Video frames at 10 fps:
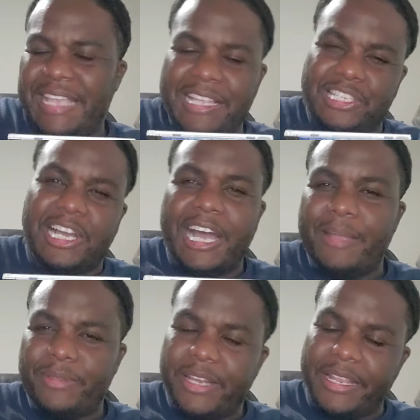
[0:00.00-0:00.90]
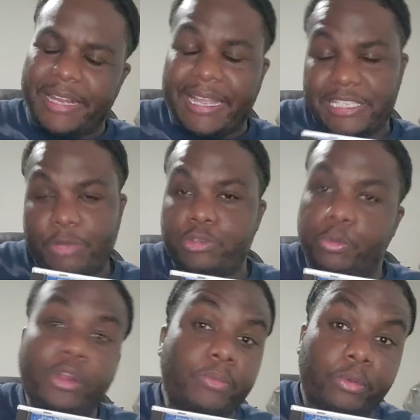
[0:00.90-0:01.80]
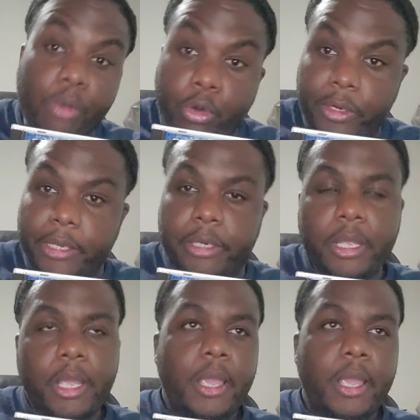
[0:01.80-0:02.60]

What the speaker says: that time. You know, like I said, it was poorly promoted.